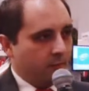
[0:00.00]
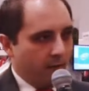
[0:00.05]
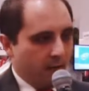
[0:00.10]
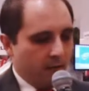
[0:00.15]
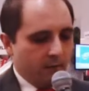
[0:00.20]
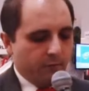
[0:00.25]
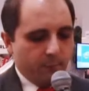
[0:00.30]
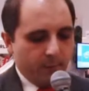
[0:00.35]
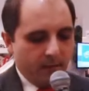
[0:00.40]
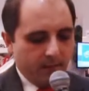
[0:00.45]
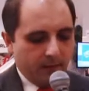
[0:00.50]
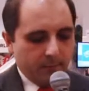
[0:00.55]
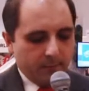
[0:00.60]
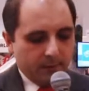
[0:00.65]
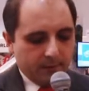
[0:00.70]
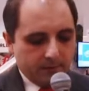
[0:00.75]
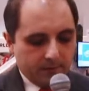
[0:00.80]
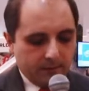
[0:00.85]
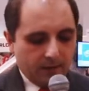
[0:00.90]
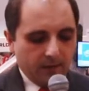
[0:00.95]
12
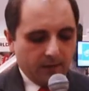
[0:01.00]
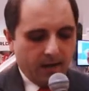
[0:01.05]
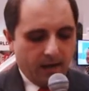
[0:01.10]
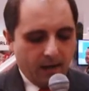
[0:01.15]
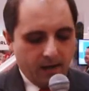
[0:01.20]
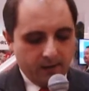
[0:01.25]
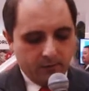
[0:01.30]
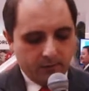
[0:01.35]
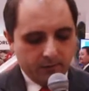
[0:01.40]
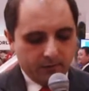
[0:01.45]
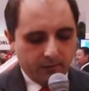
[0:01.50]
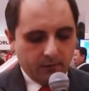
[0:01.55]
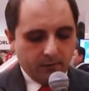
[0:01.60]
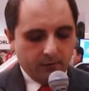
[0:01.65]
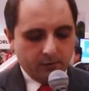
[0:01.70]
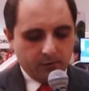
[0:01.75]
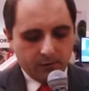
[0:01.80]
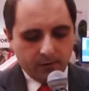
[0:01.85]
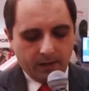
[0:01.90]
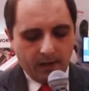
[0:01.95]
megapixel
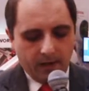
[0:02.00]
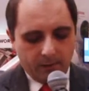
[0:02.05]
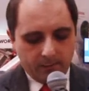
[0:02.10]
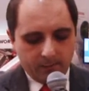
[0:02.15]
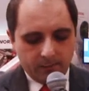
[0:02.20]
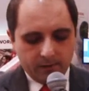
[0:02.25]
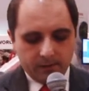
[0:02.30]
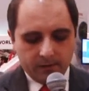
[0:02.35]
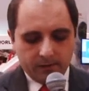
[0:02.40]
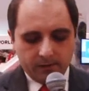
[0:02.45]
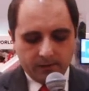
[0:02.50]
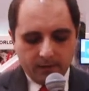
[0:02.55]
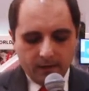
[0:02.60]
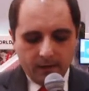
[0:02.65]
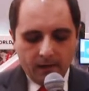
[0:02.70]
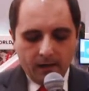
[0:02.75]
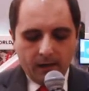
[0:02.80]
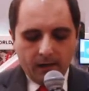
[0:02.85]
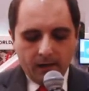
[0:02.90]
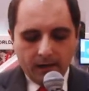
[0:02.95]
high-resolution cameras
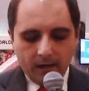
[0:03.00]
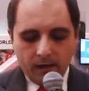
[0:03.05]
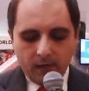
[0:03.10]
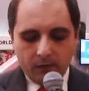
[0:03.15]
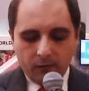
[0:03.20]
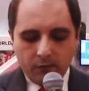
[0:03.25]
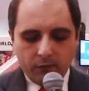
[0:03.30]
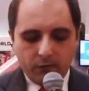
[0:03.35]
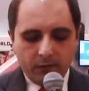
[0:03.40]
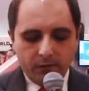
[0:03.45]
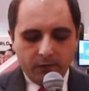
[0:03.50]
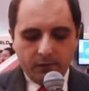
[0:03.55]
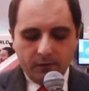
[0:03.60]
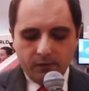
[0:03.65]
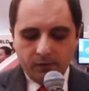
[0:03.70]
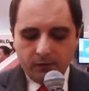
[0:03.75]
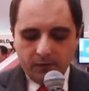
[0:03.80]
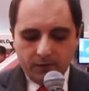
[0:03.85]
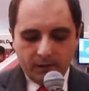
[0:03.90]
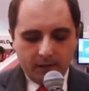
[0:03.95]
allow for
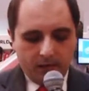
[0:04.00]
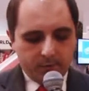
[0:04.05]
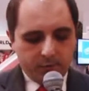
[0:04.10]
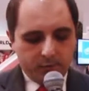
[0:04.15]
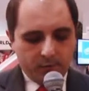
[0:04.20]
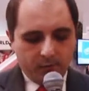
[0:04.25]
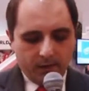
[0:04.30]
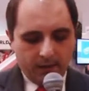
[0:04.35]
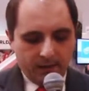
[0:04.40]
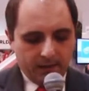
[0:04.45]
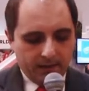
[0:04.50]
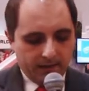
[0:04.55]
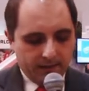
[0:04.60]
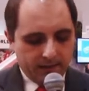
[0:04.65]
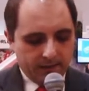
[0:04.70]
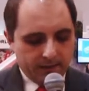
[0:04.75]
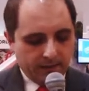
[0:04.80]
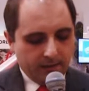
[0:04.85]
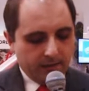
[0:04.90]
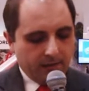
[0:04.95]
unique capture
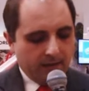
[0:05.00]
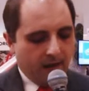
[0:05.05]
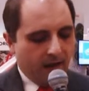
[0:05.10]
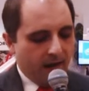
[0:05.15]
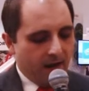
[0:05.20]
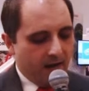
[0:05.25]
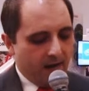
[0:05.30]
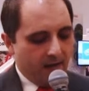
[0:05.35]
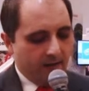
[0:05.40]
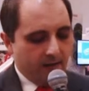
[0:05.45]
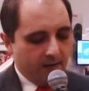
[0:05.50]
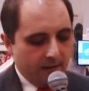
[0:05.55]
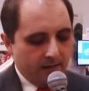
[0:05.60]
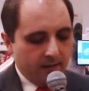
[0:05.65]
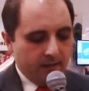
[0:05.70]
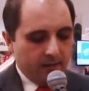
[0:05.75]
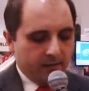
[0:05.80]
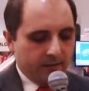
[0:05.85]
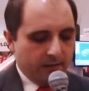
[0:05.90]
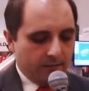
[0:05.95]
angles and a high
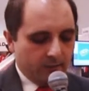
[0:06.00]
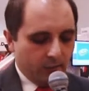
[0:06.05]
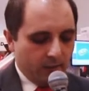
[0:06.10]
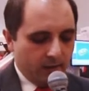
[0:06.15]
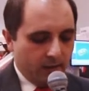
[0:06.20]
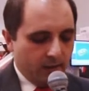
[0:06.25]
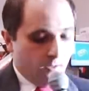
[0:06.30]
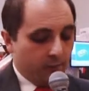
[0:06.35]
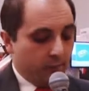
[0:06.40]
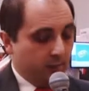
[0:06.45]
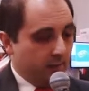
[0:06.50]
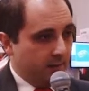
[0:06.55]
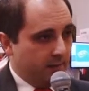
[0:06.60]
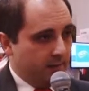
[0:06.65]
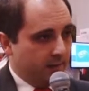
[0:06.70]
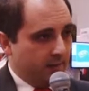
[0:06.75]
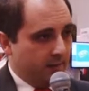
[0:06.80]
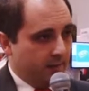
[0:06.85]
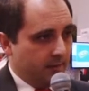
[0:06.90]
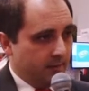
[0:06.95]
degree of
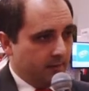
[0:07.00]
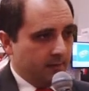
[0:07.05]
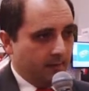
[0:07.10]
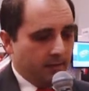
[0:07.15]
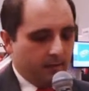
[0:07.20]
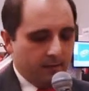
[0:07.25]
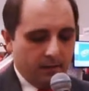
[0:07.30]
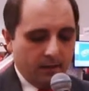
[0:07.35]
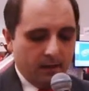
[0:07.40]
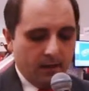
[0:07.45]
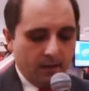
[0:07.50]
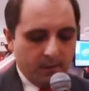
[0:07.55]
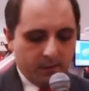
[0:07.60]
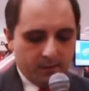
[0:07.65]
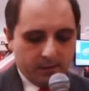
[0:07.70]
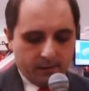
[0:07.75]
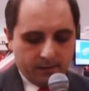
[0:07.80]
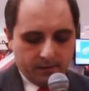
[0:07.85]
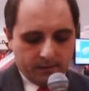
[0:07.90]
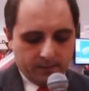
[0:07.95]
details in the
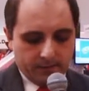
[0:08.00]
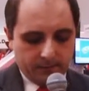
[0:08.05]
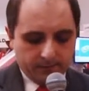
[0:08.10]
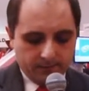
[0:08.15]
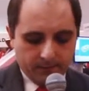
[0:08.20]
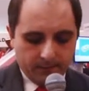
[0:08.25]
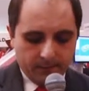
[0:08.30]
images.